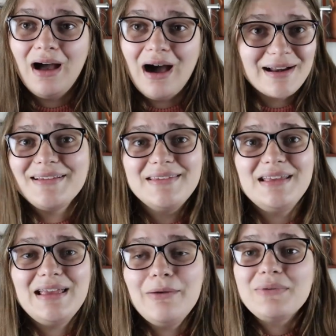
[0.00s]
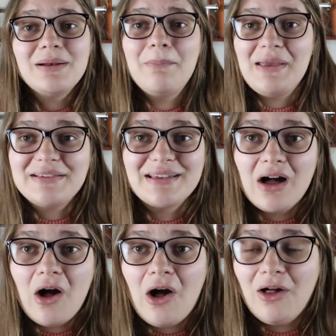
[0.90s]
Honestly, it was an amazing
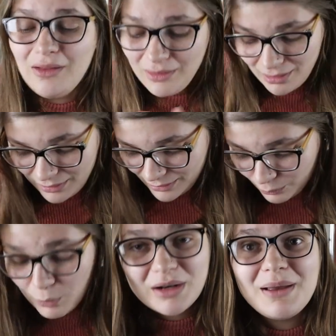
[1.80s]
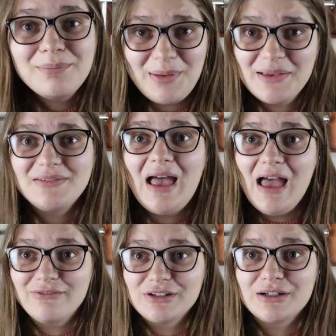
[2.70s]
haul. One of my best
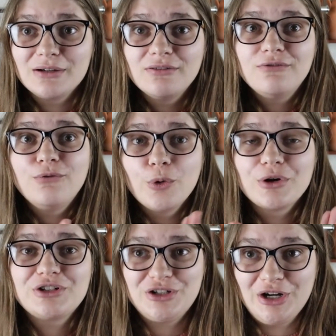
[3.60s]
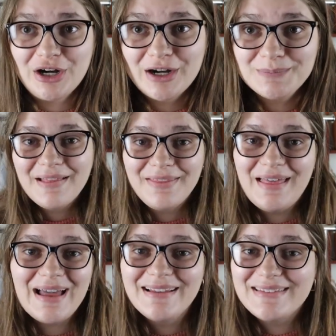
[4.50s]
ever, for sure
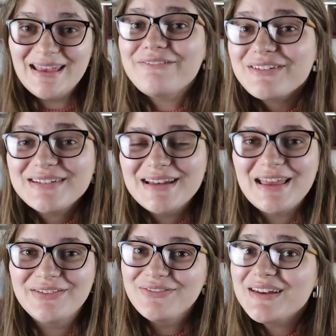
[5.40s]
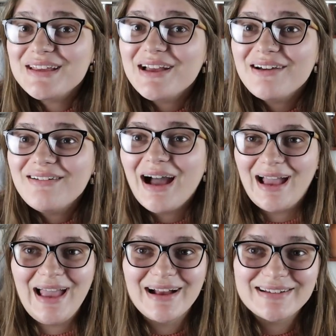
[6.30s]
that is it for today's video.
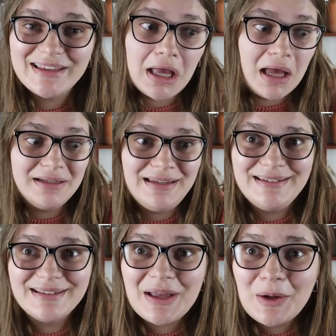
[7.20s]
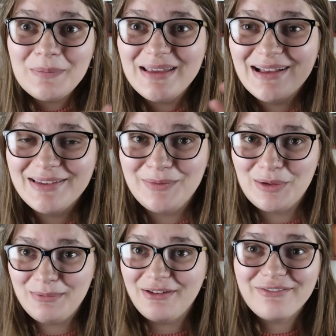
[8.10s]
I actually need to go because
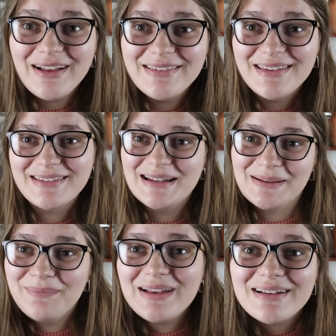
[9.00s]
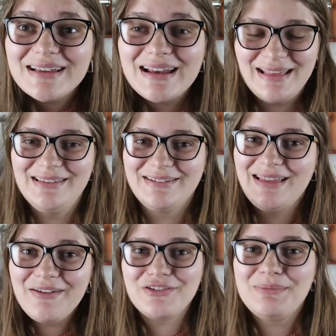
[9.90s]
one of my friends is getting married and they're
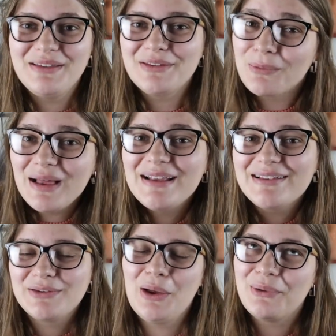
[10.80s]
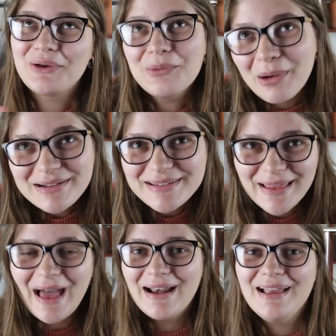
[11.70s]
live streaming their wedding, so I want to go watch
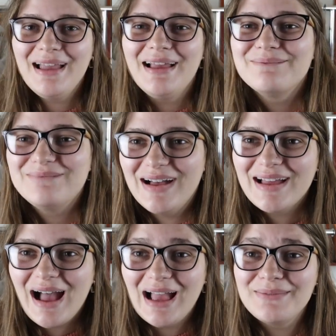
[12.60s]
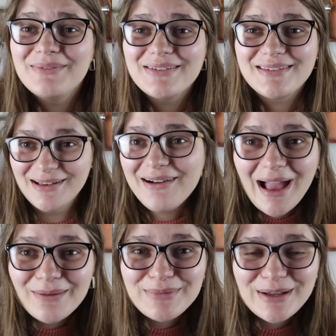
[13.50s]
that but I'm so
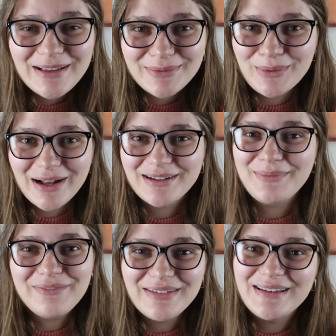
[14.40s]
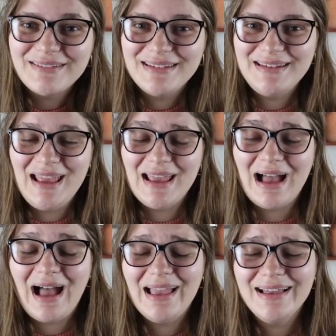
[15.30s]
happy you guys watched my video today.
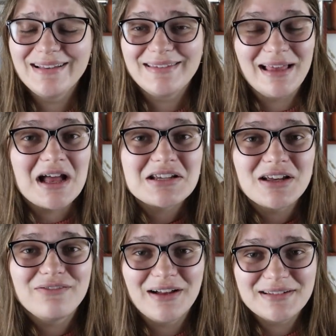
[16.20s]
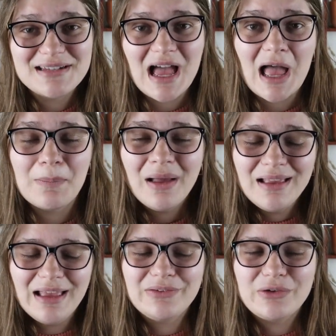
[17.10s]
I had such a fun time.
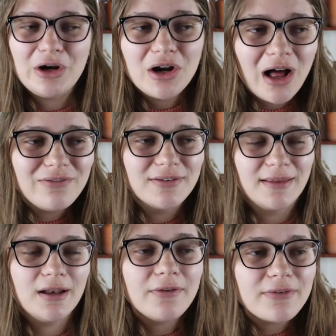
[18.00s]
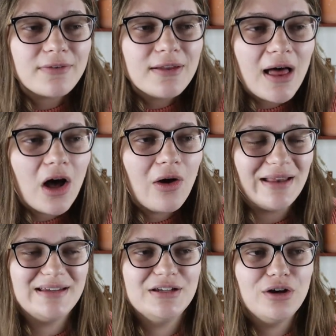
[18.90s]
It started off a little slow.
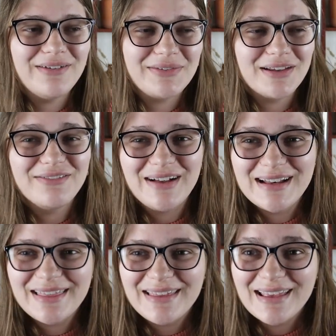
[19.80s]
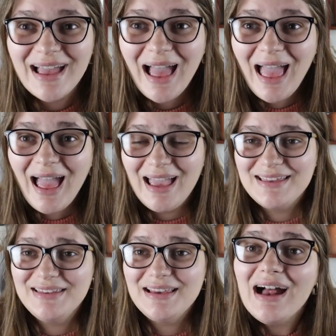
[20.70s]
I didn't know if I was going to find anything,
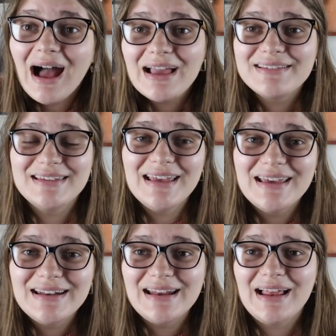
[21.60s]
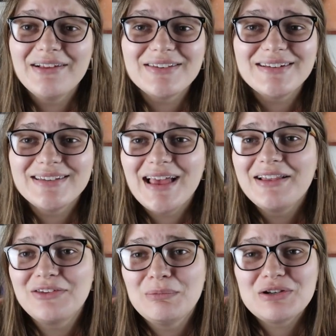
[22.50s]
and then I did, and I also just
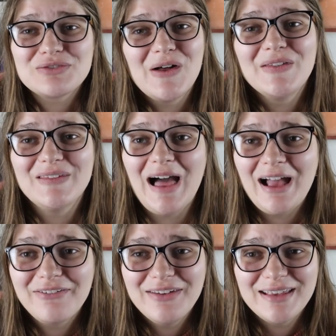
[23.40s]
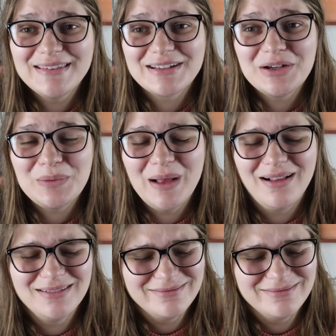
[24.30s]
had so much fun laughing in the Goodwill.